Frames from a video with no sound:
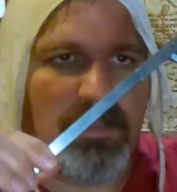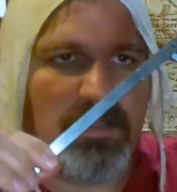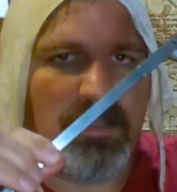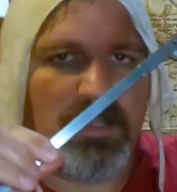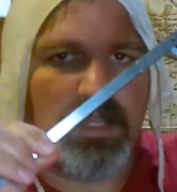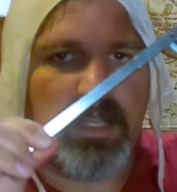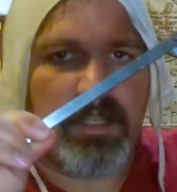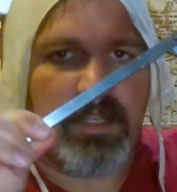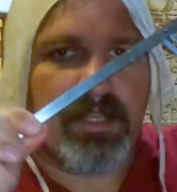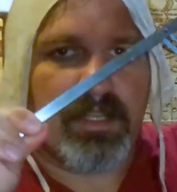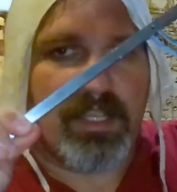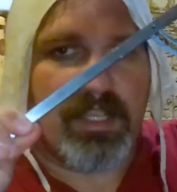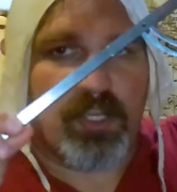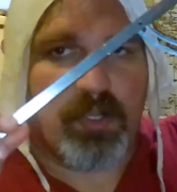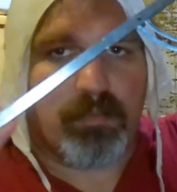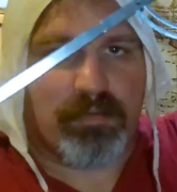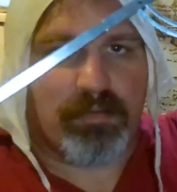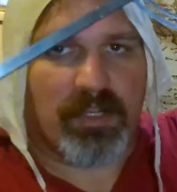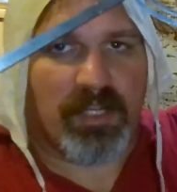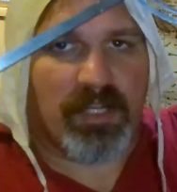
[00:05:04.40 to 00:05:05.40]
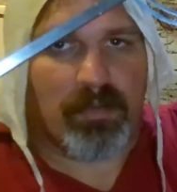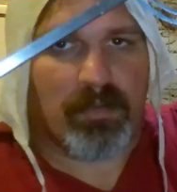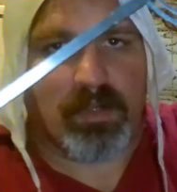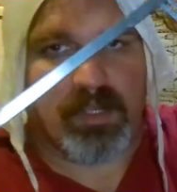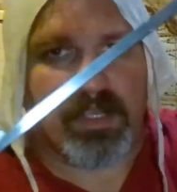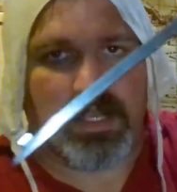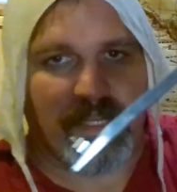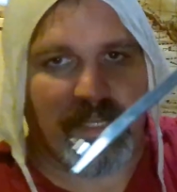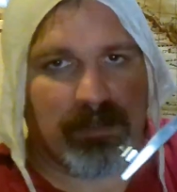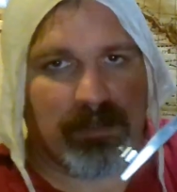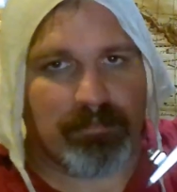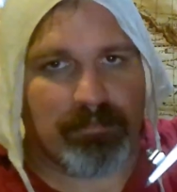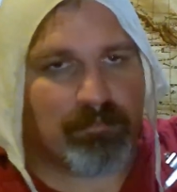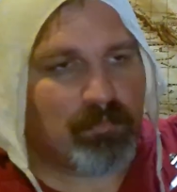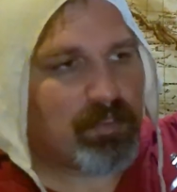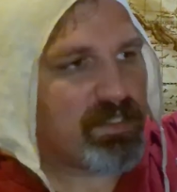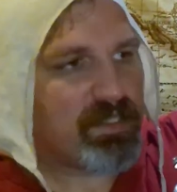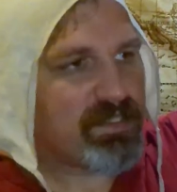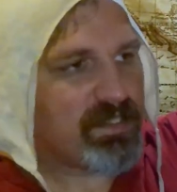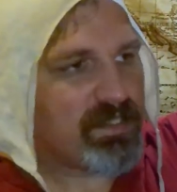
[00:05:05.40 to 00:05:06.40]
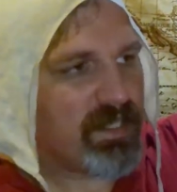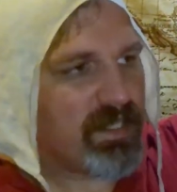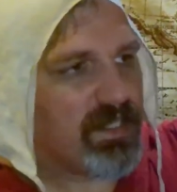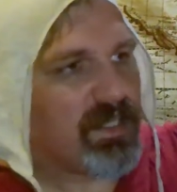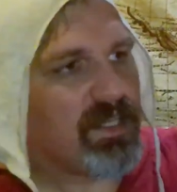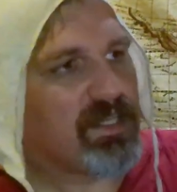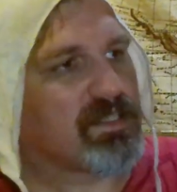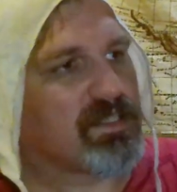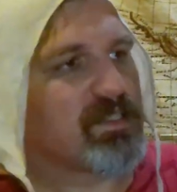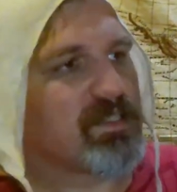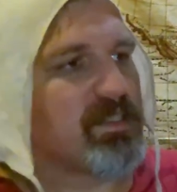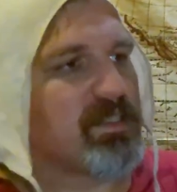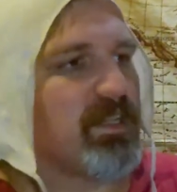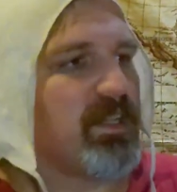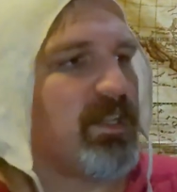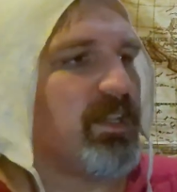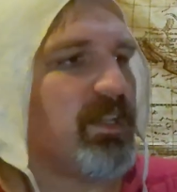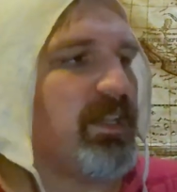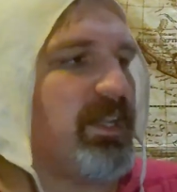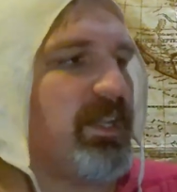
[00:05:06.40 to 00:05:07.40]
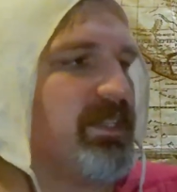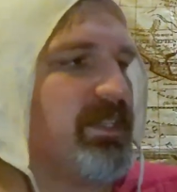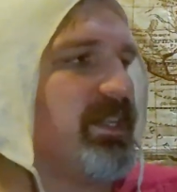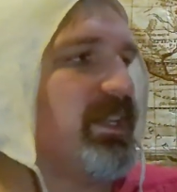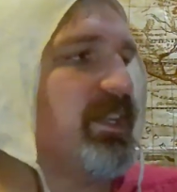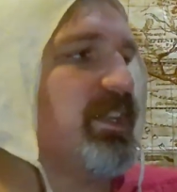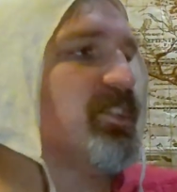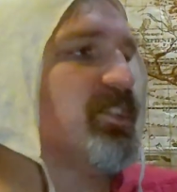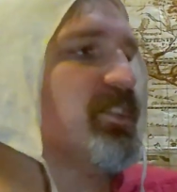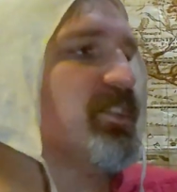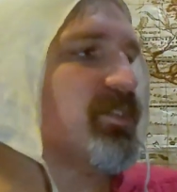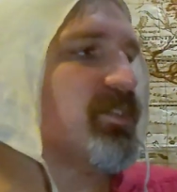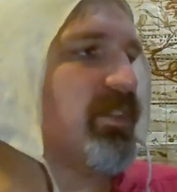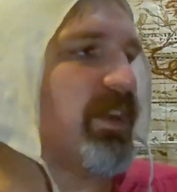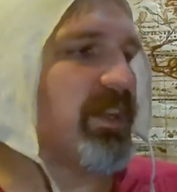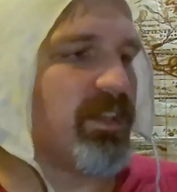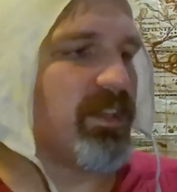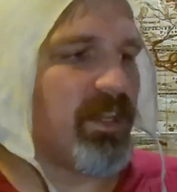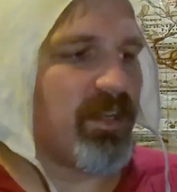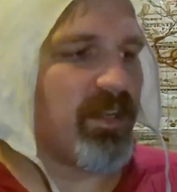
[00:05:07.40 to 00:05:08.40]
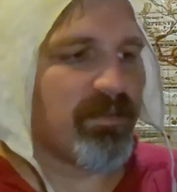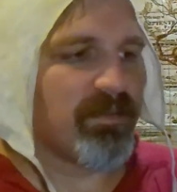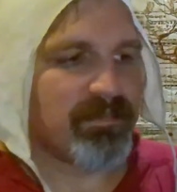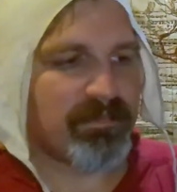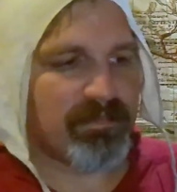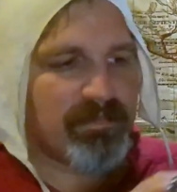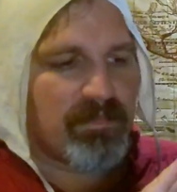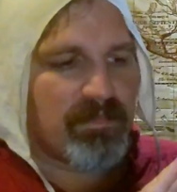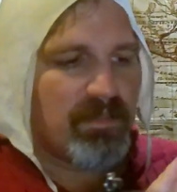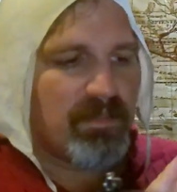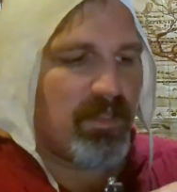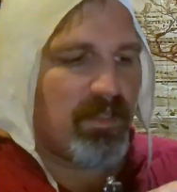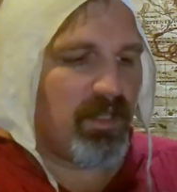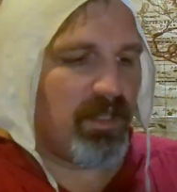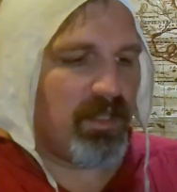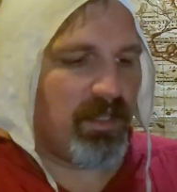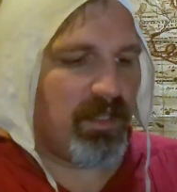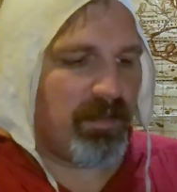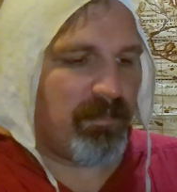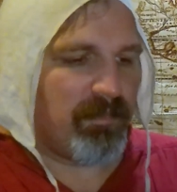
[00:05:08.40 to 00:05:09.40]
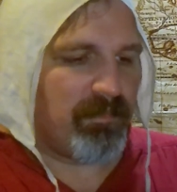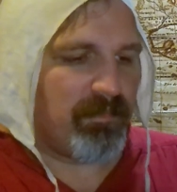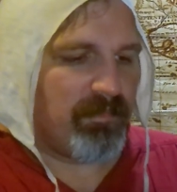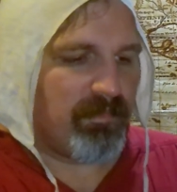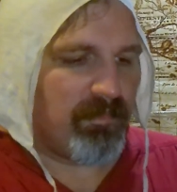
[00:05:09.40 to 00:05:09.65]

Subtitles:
They go pretty wide. I want to say that's 18 inches right there. And